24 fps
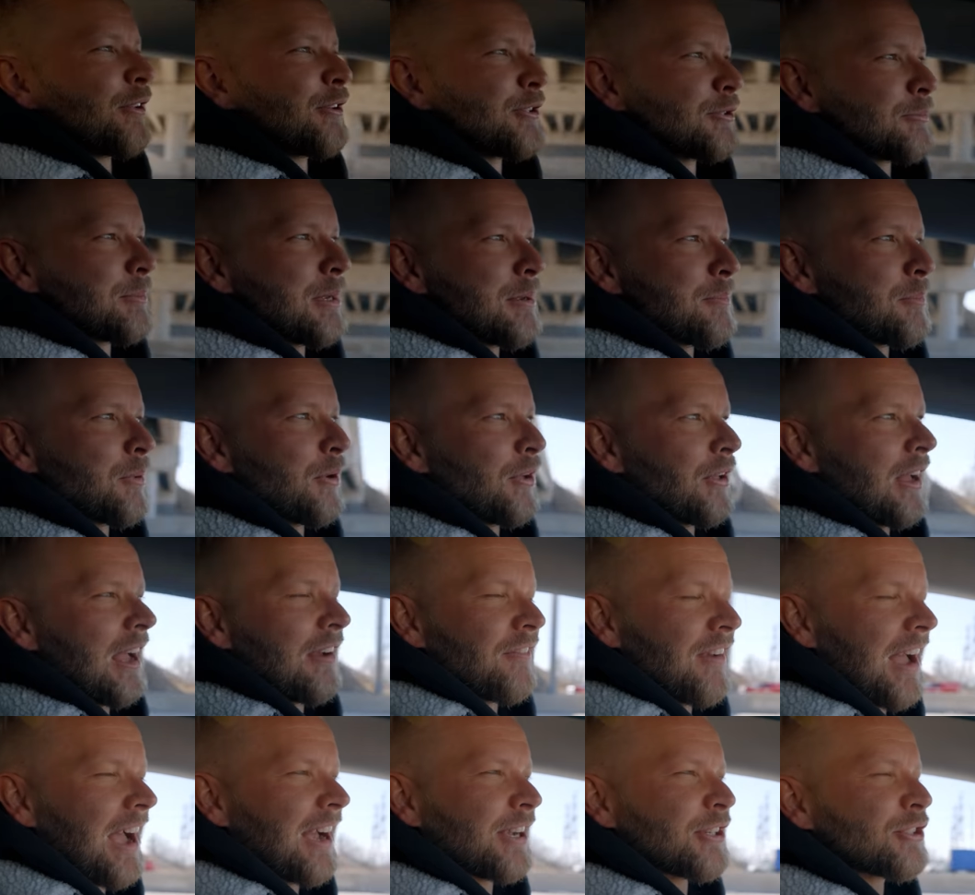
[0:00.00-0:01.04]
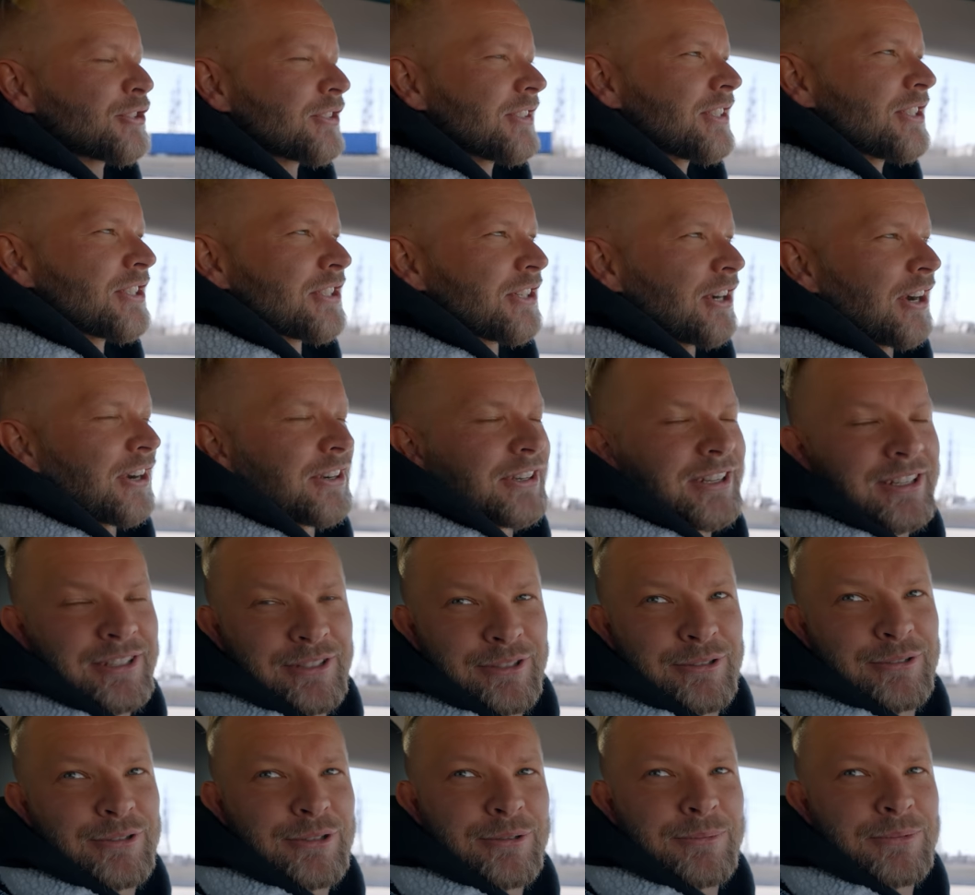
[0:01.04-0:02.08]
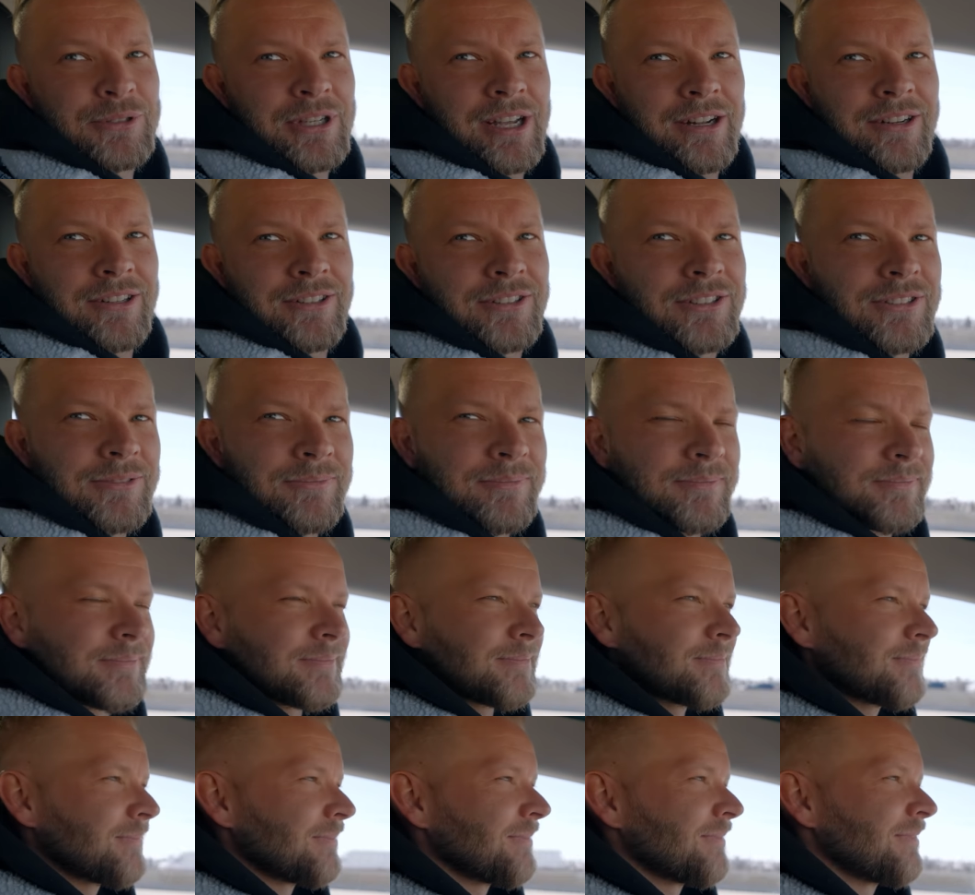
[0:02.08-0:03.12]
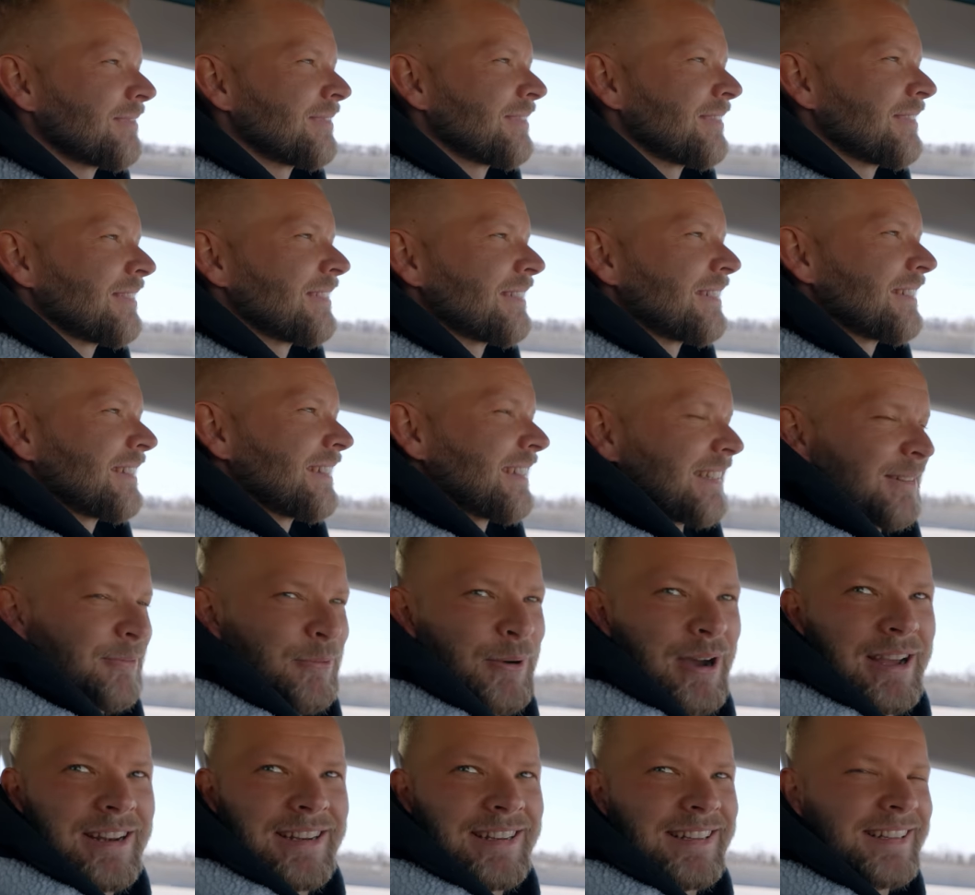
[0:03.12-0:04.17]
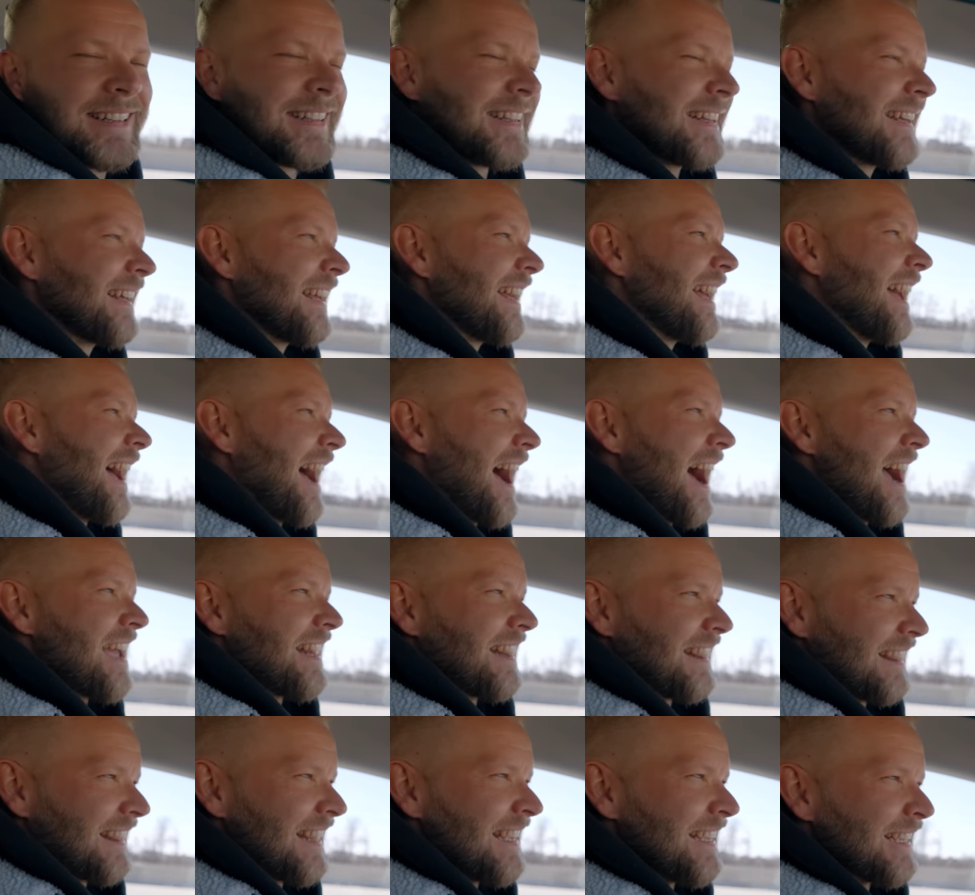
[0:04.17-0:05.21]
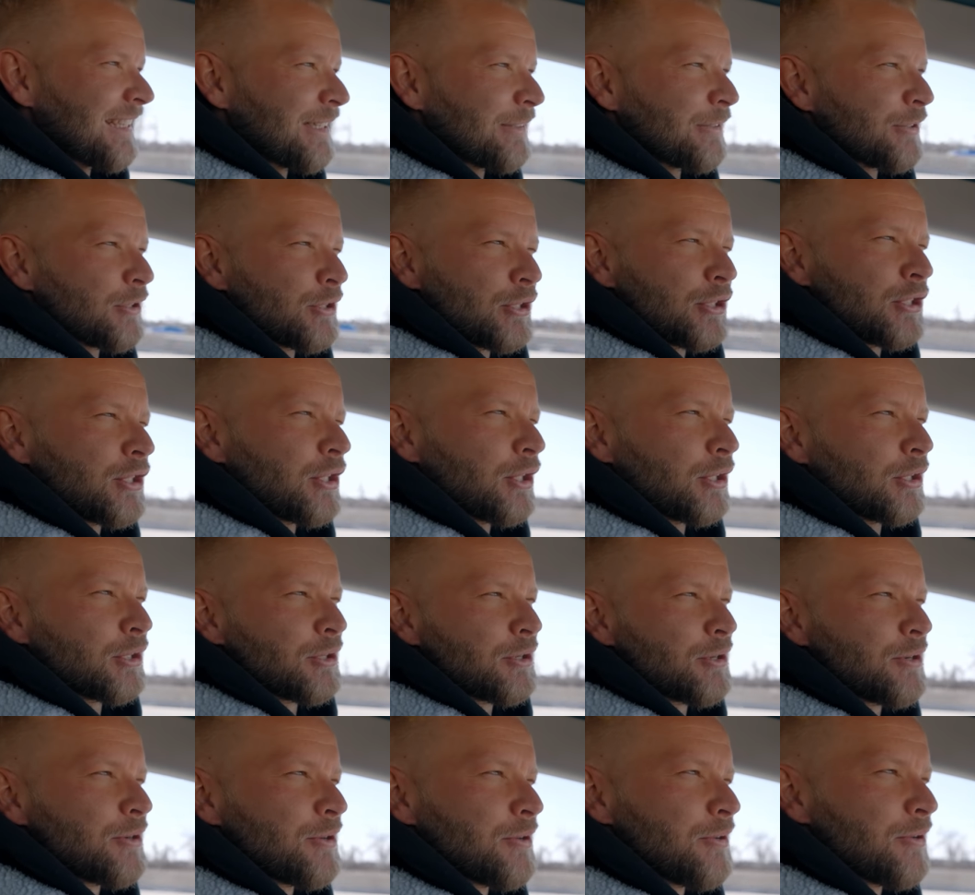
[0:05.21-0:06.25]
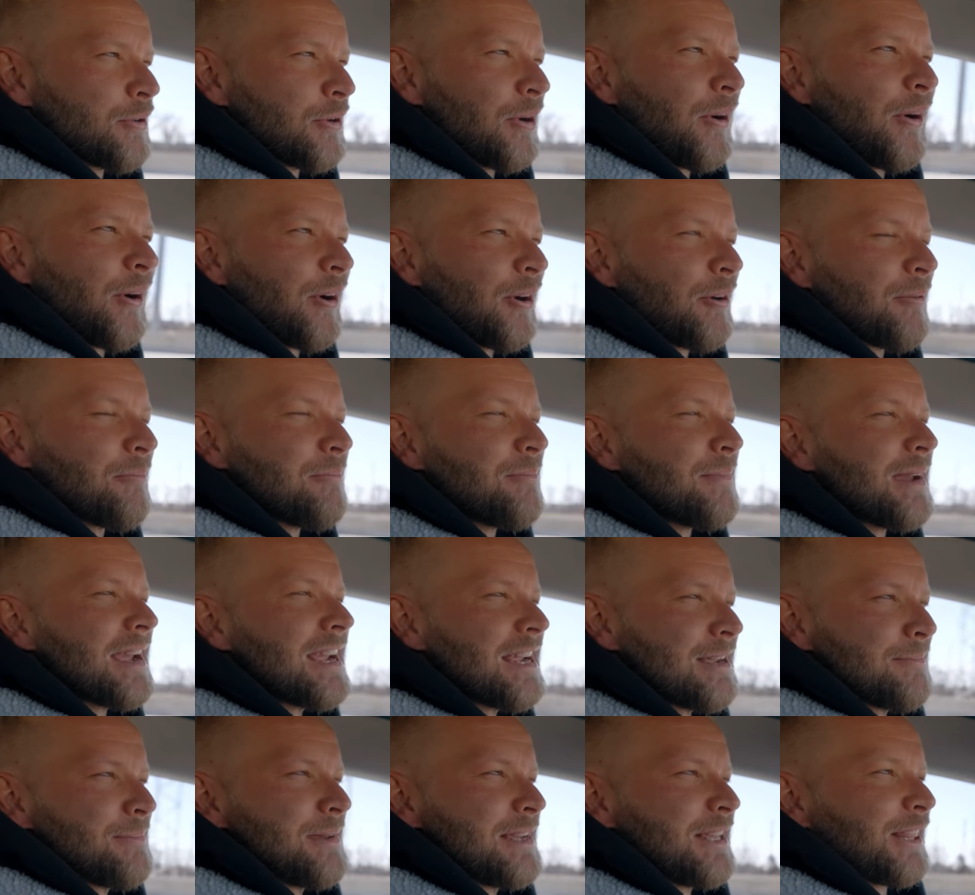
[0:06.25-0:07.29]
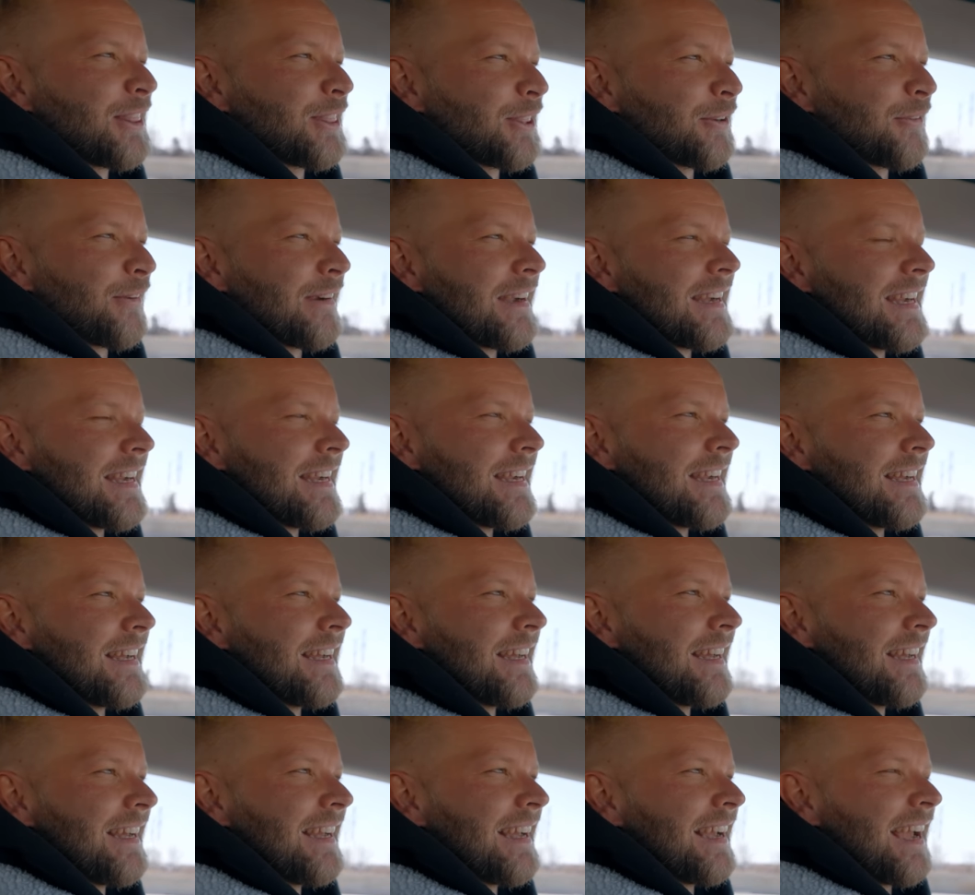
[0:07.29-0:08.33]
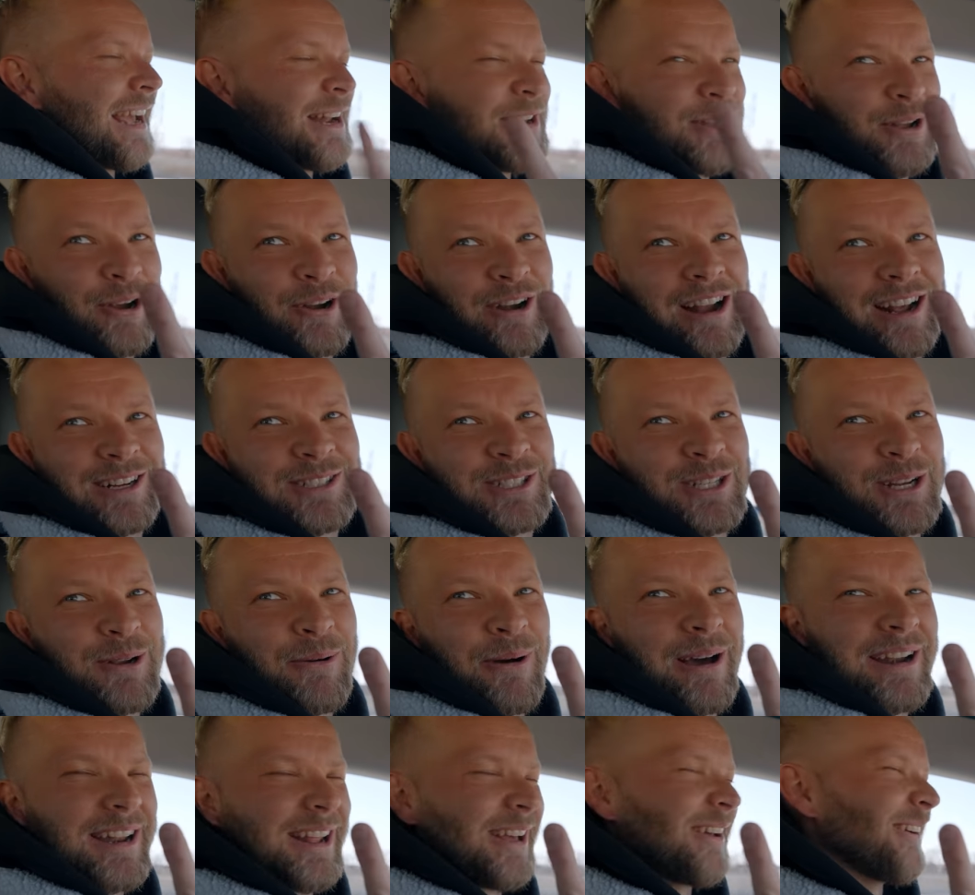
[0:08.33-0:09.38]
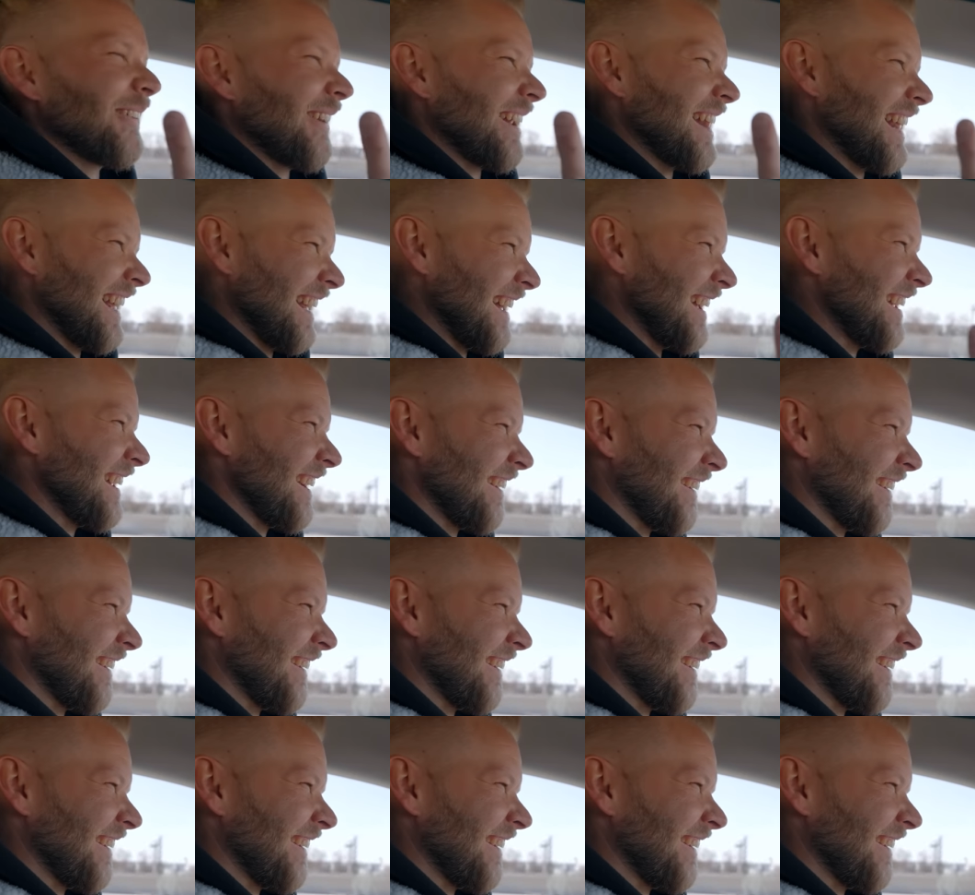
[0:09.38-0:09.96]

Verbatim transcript: those people have actually started YouTube channels? One. One I think two or maybe three, and you're actually one. I'm one of them.